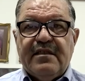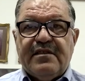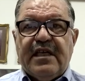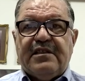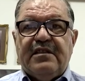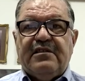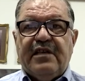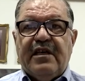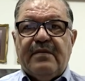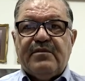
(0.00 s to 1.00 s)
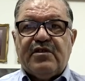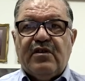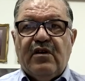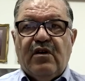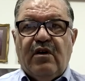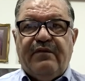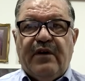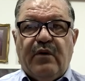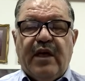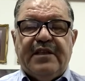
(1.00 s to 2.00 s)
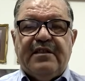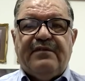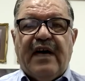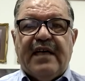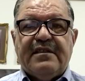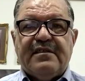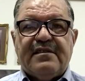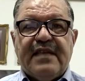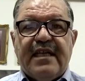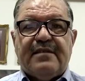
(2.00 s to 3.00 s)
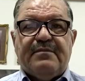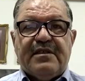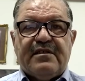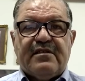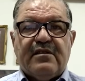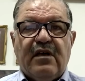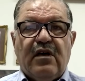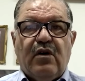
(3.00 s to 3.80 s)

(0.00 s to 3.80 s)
set in terms of a well-defined statements